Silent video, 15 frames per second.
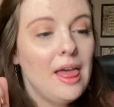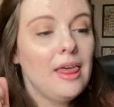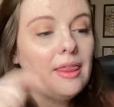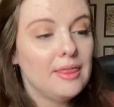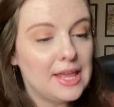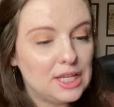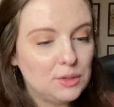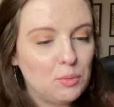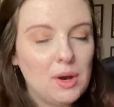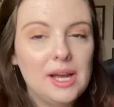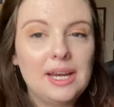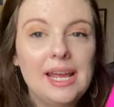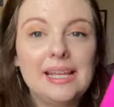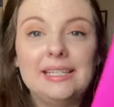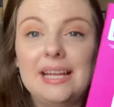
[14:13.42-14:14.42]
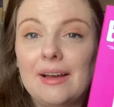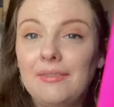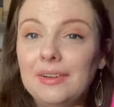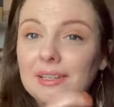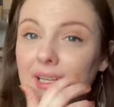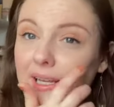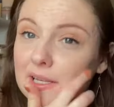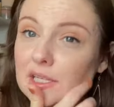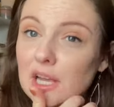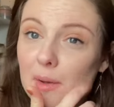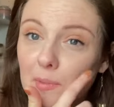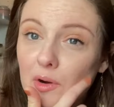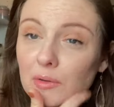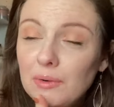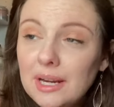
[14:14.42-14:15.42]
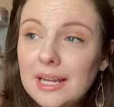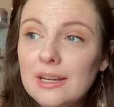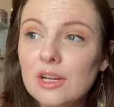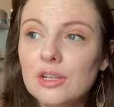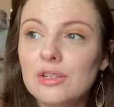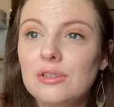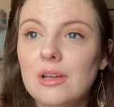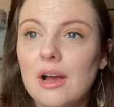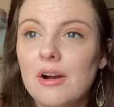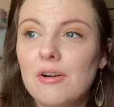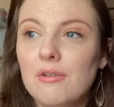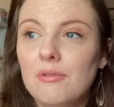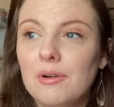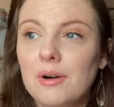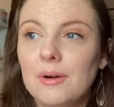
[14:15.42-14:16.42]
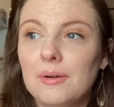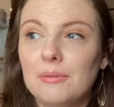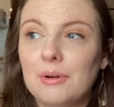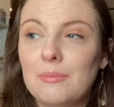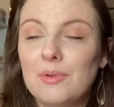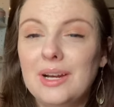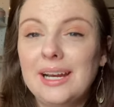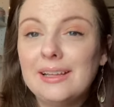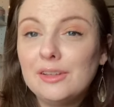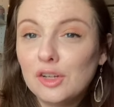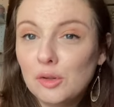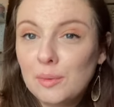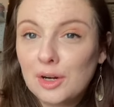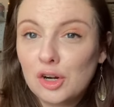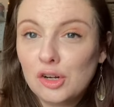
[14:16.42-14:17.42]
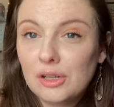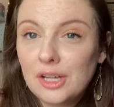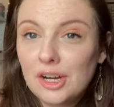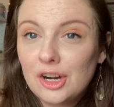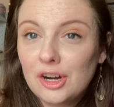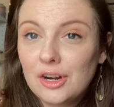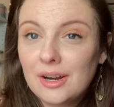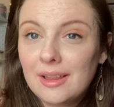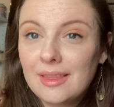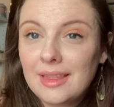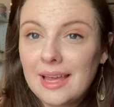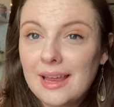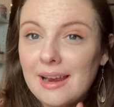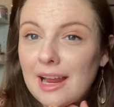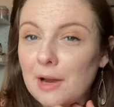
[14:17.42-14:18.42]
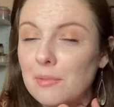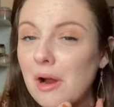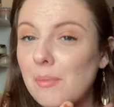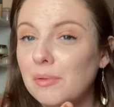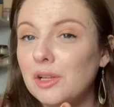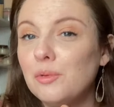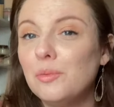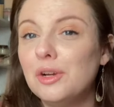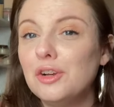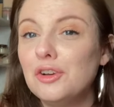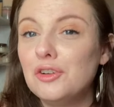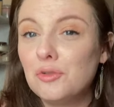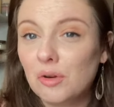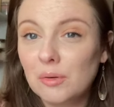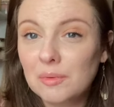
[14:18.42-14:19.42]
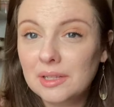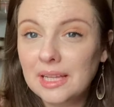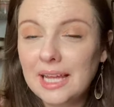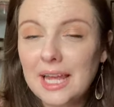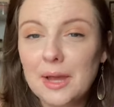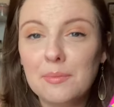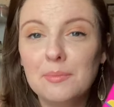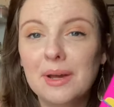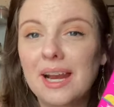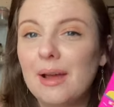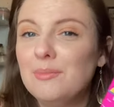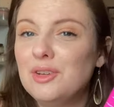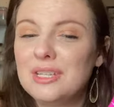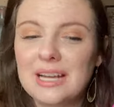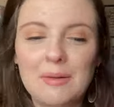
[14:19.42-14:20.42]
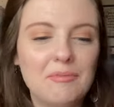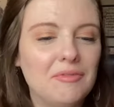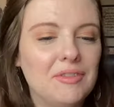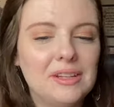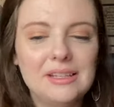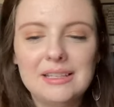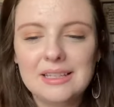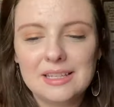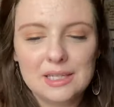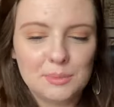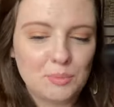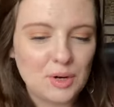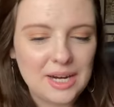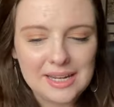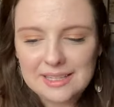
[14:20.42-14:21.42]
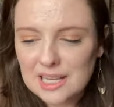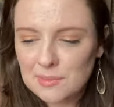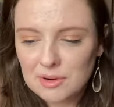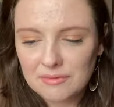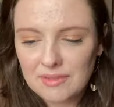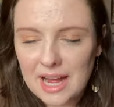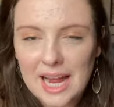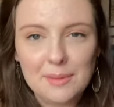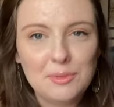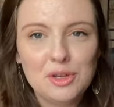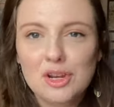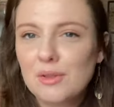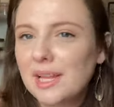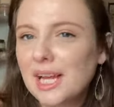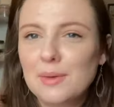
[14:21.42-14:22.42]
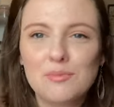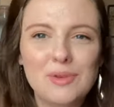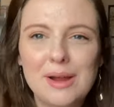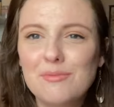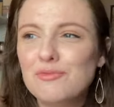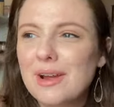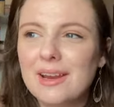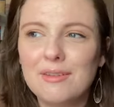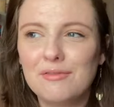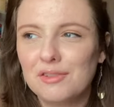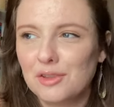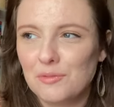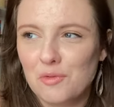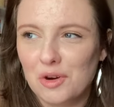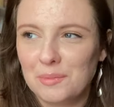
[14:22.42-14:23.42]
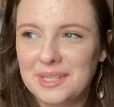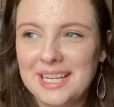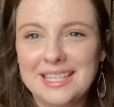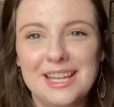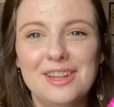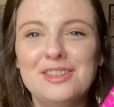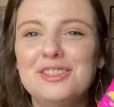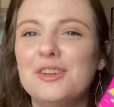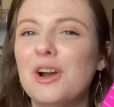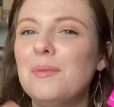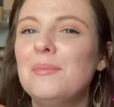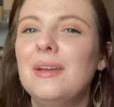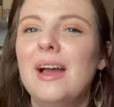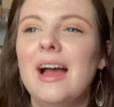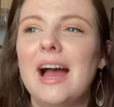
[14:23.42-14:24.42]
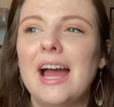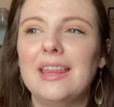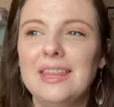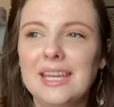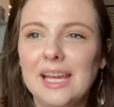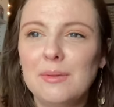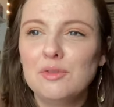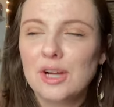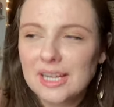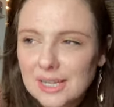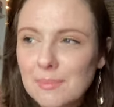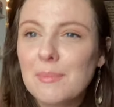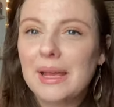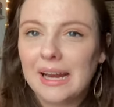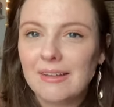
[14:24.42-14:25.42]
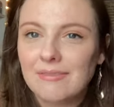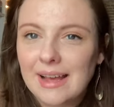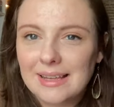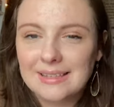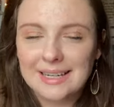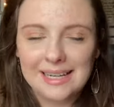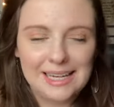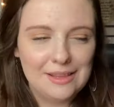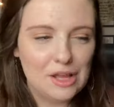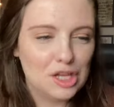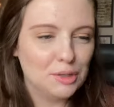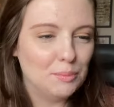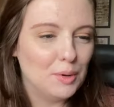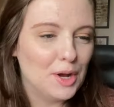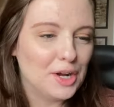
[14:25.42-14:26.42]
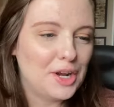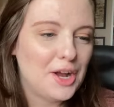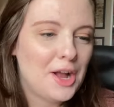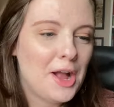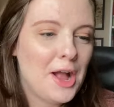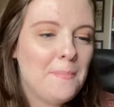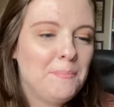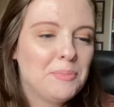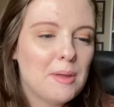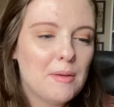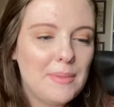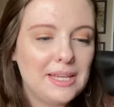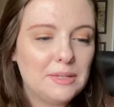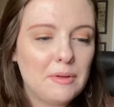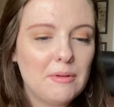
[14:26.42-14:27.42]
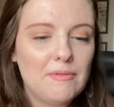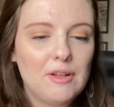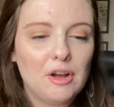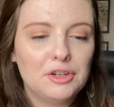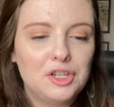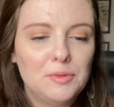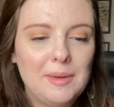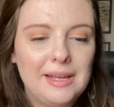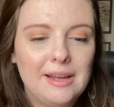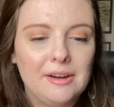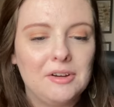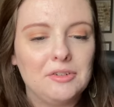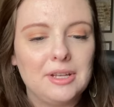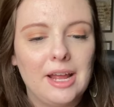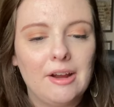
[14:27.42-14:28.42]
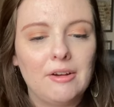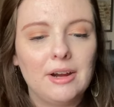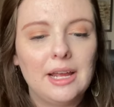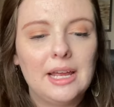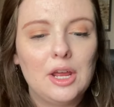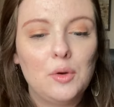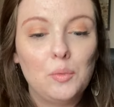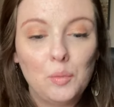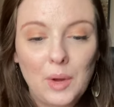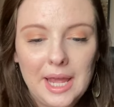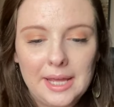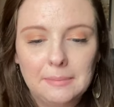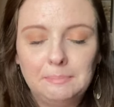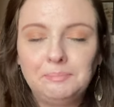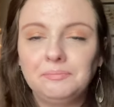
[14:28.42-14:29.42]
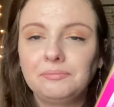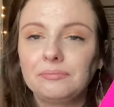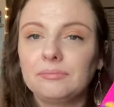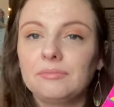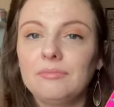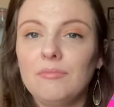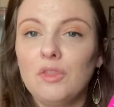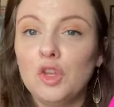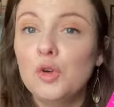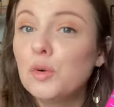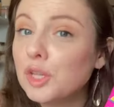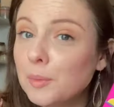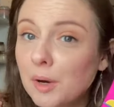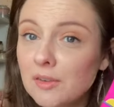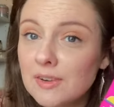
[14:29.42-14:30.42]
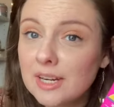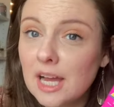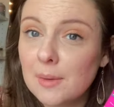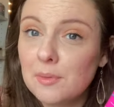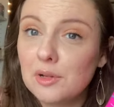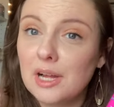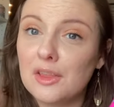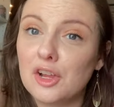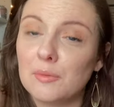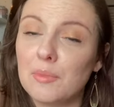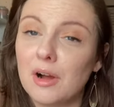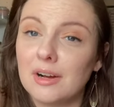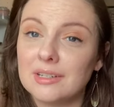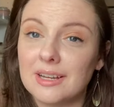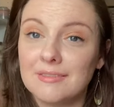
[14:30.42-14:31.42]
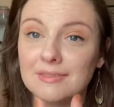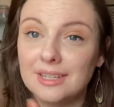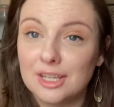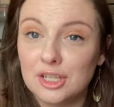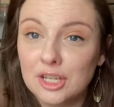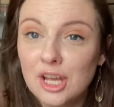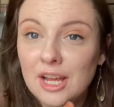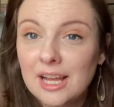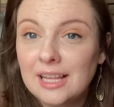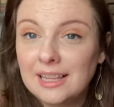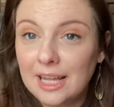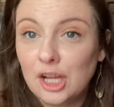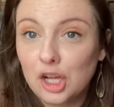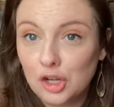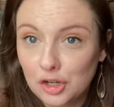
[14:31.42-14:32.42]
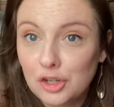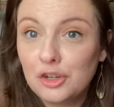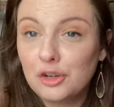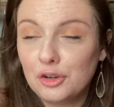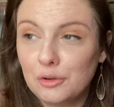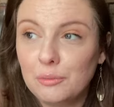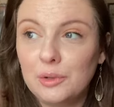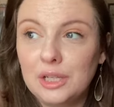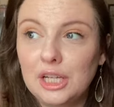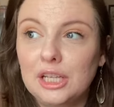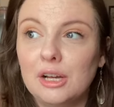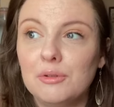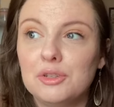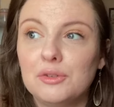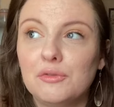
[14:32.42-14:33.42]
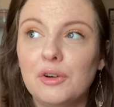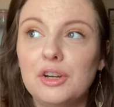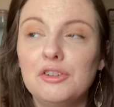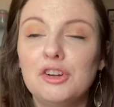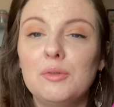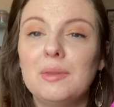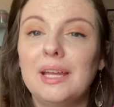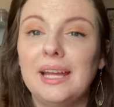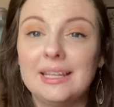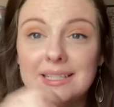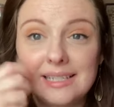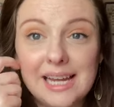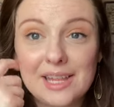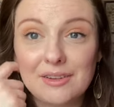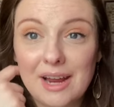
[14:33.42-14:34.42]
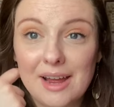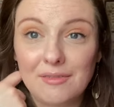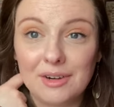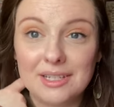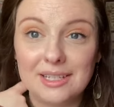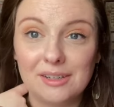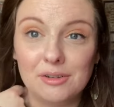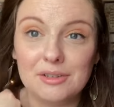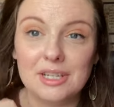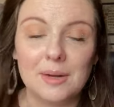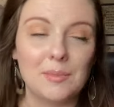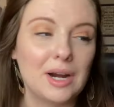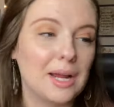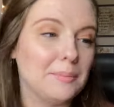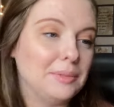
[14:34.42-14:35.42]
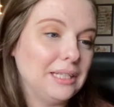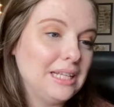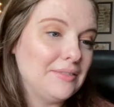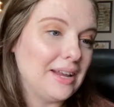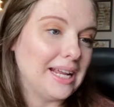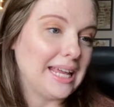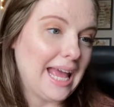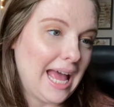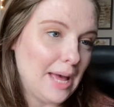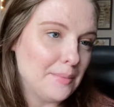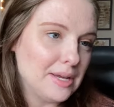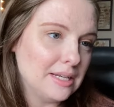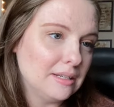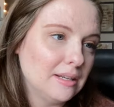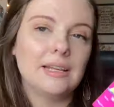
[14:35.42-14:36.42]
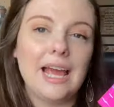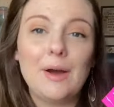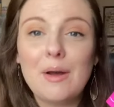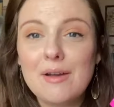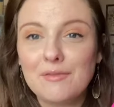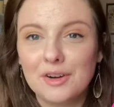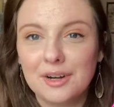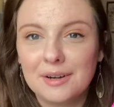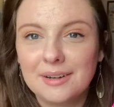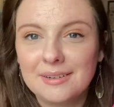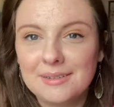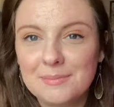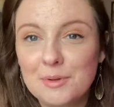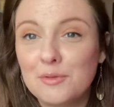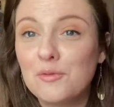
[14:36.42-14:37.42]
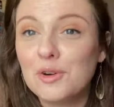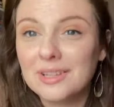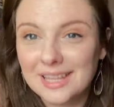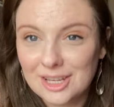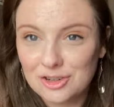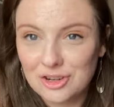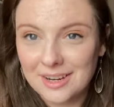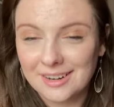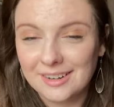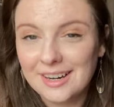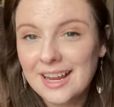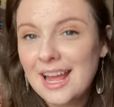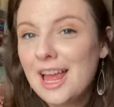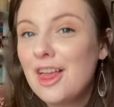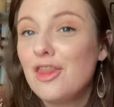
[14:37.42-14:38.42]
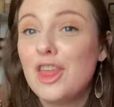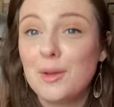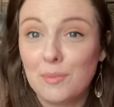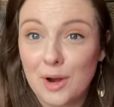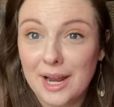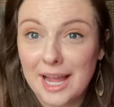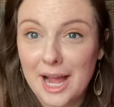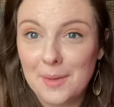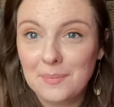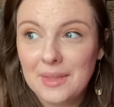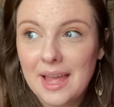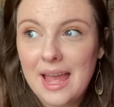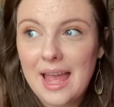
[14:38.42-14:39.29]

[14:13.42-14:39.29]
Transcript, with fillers: This one is definitely a summer read, so I'm reading it a little bit earlier than I probably would normally, but I'm just, I'm feeling the spring summer vibe, you know, like I'm, I'm ready for the warm season, so I'm, I think I'm trying to manifest it in this book. But basically we follow our two main characters, Harriet and Wynne, who are the perfect couple, and they're part of this, like, really close friend group that gets together every single summer, I believe, at a cabin. However, before this year, they break up.